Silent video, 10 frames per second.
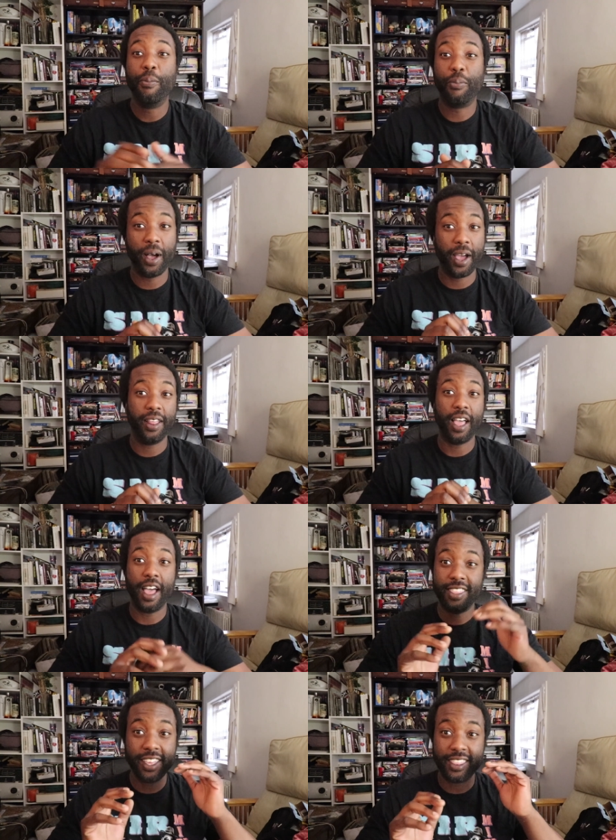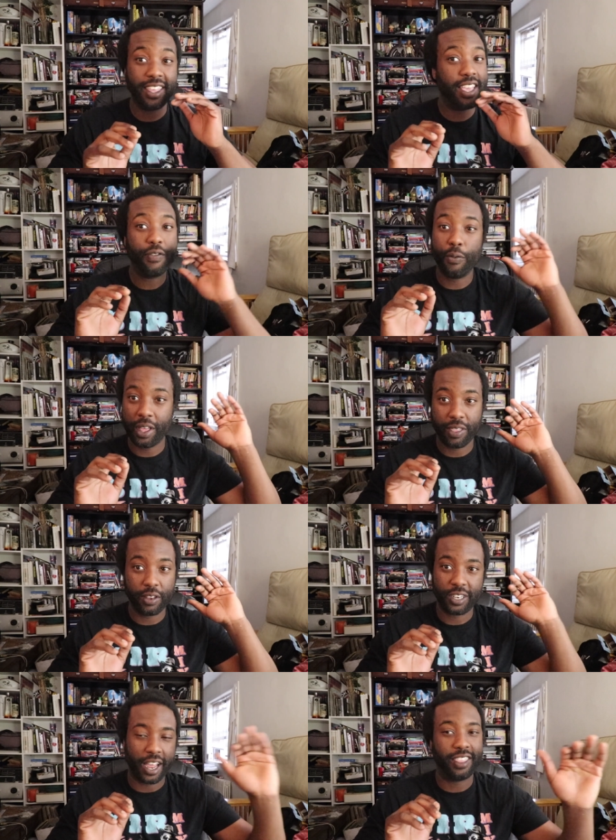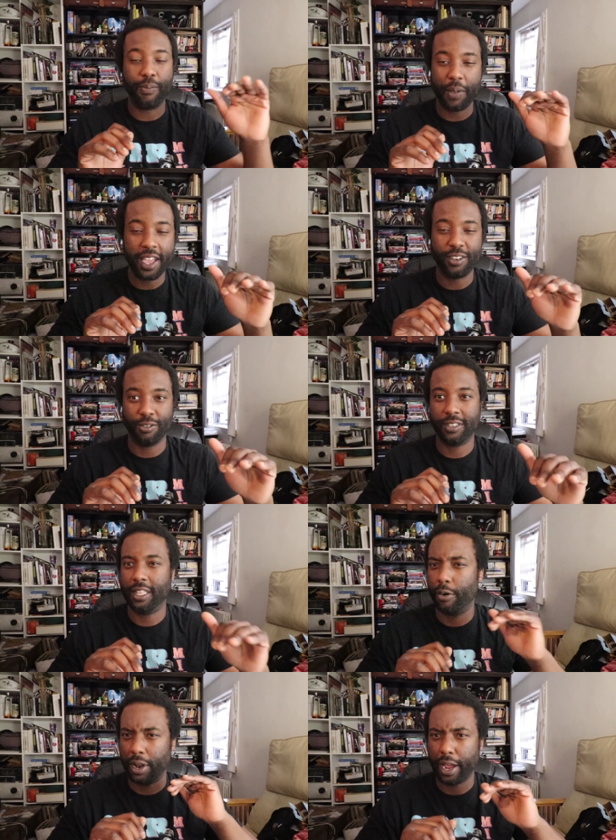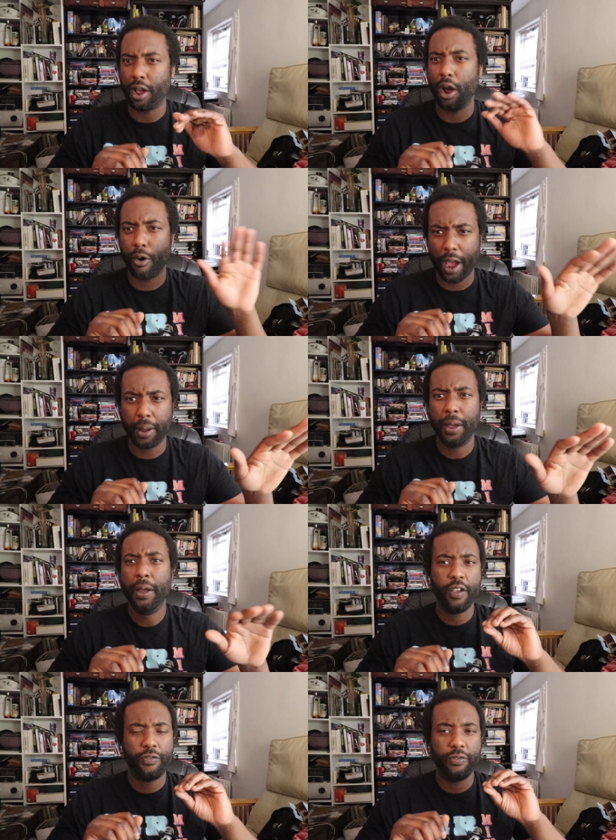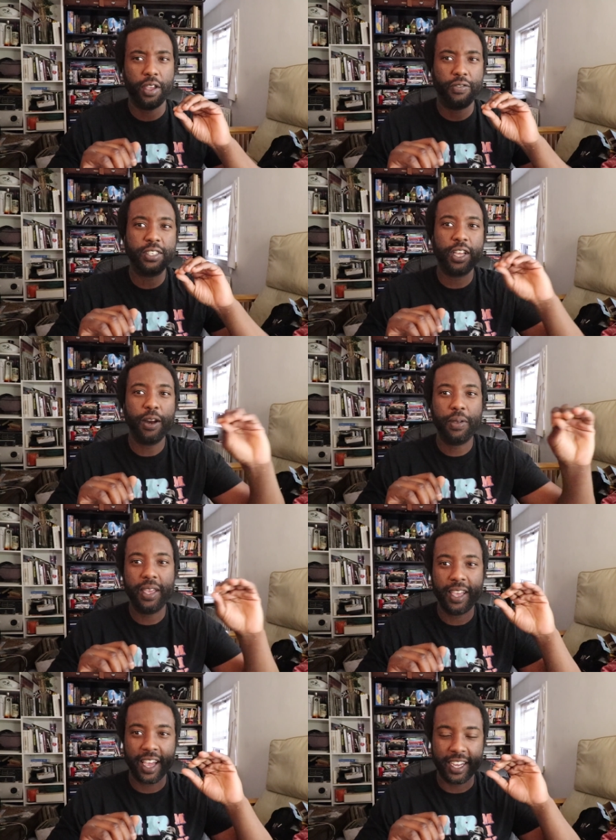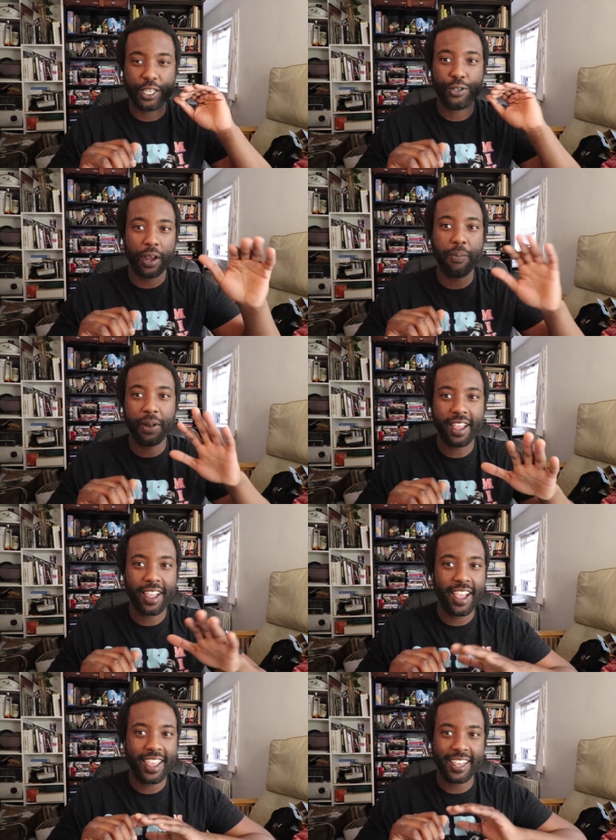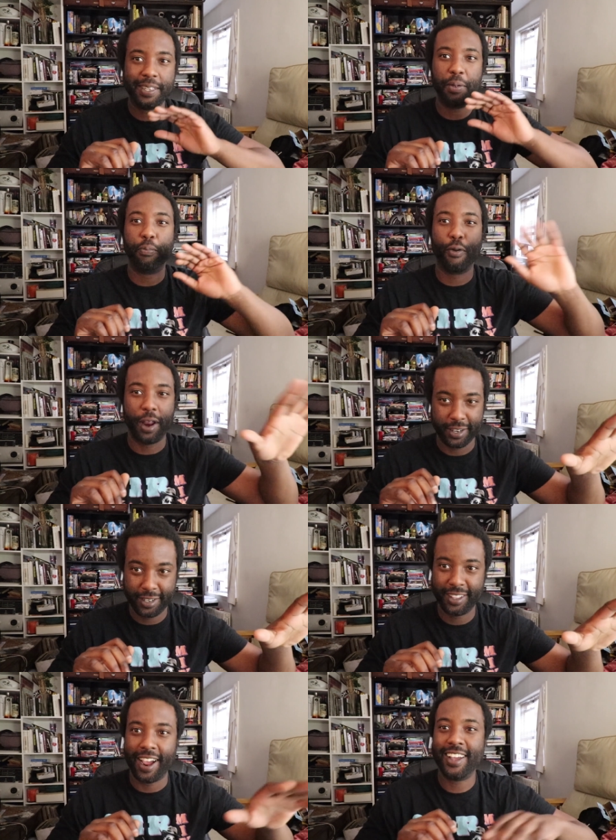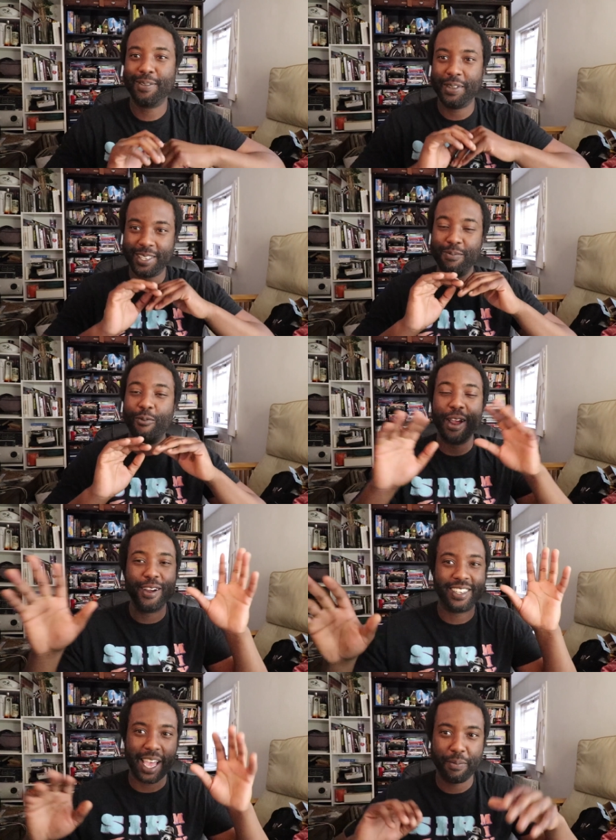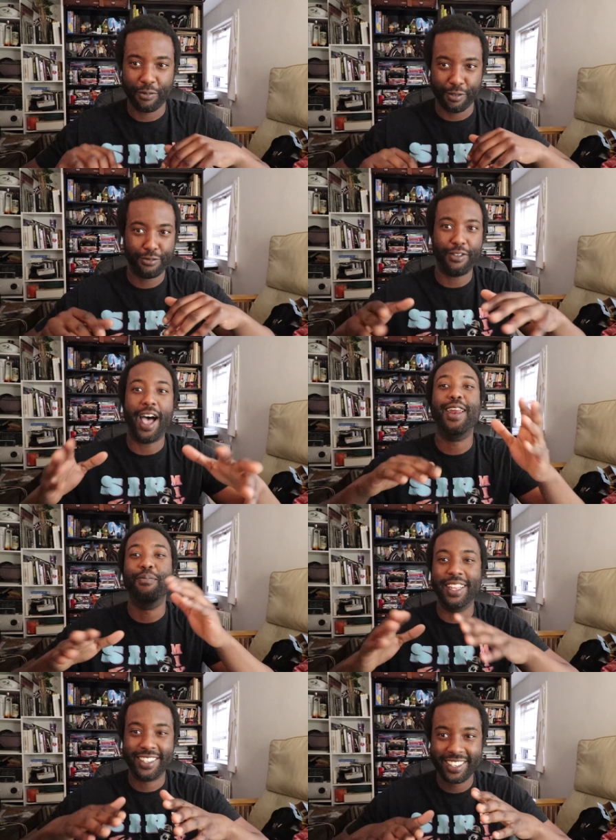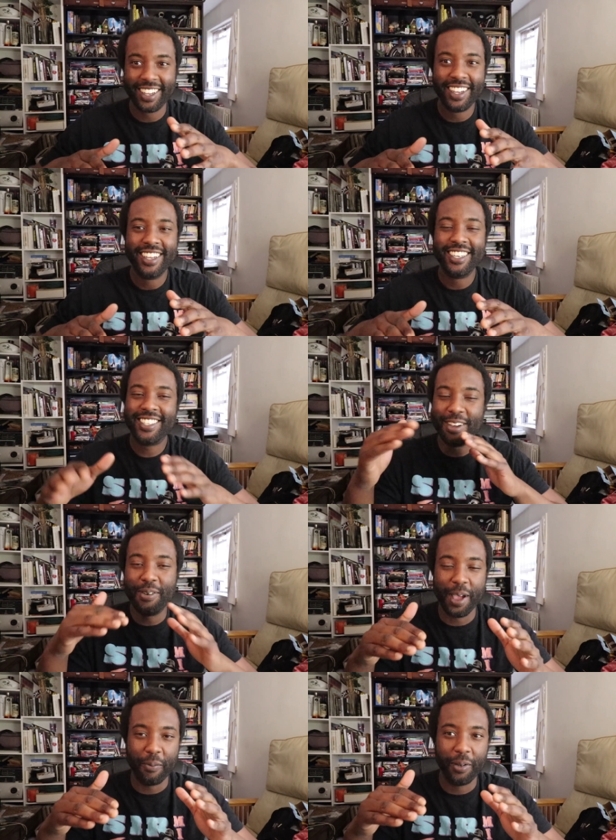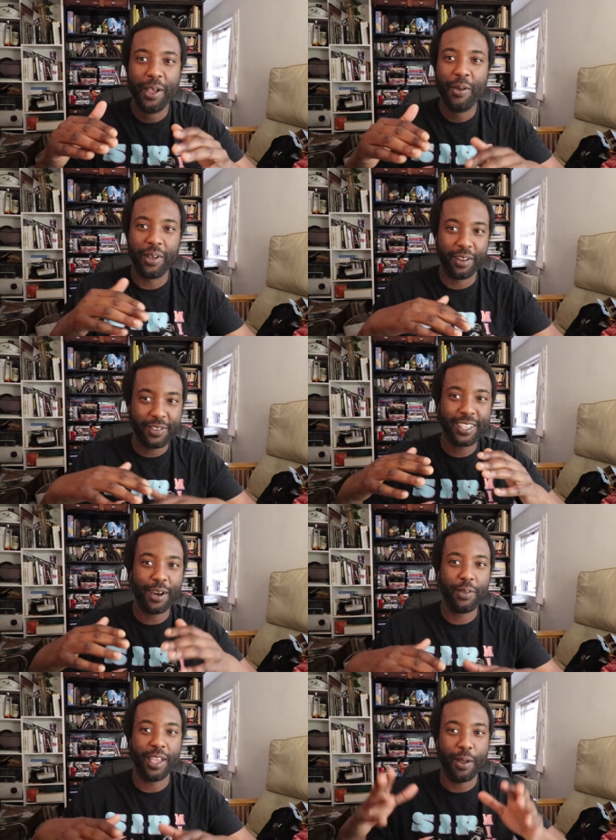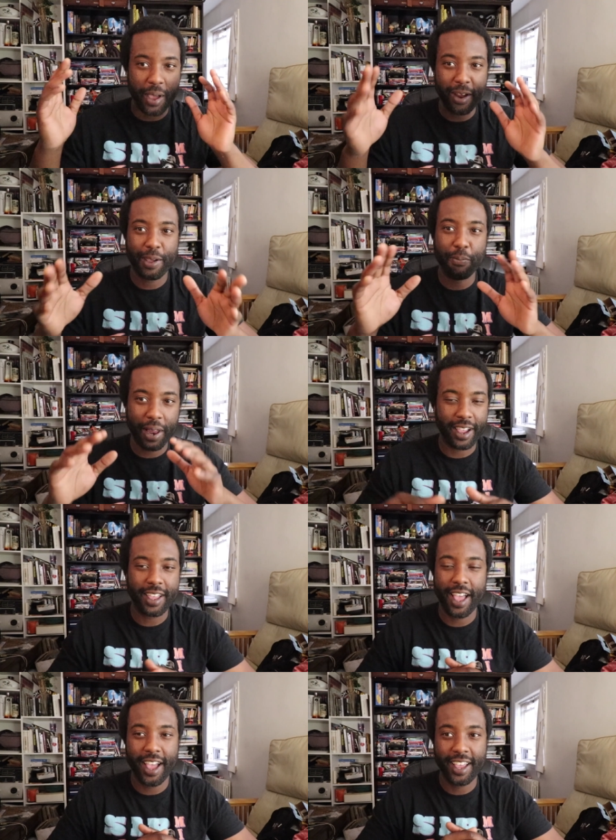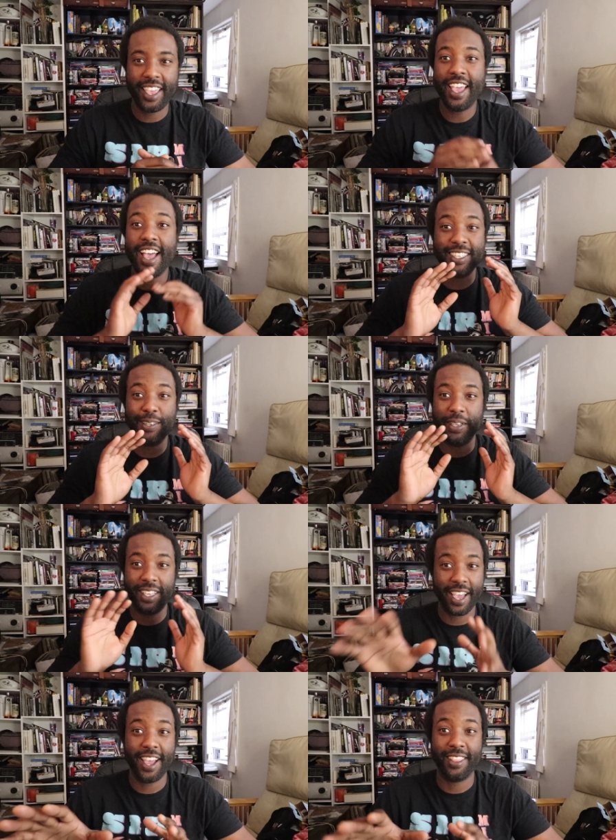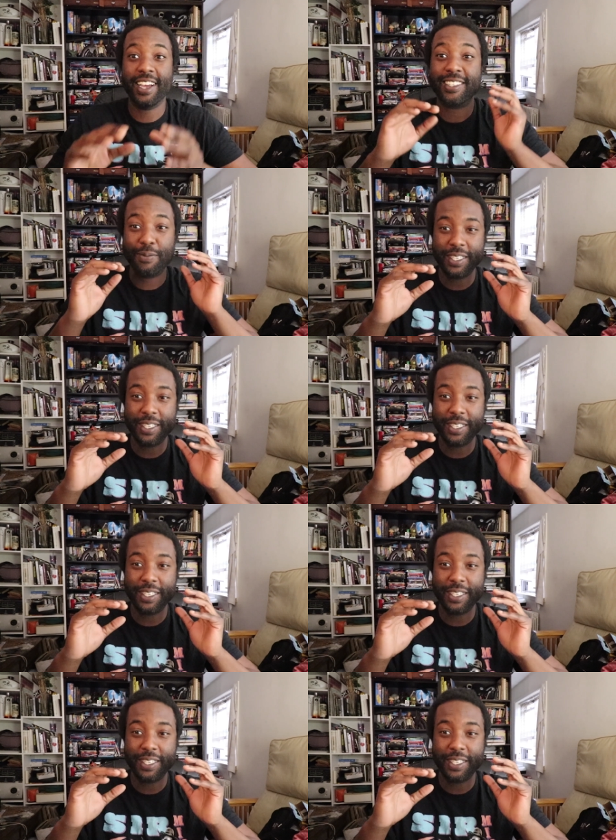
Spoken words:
But I think even with Jonathan Majors, they were like, all right, if he's going to be a straight black guy, he has to be British. There has to be some weird type of refinement to him. But if he's going to be an American black guy, he has to be gay. There has to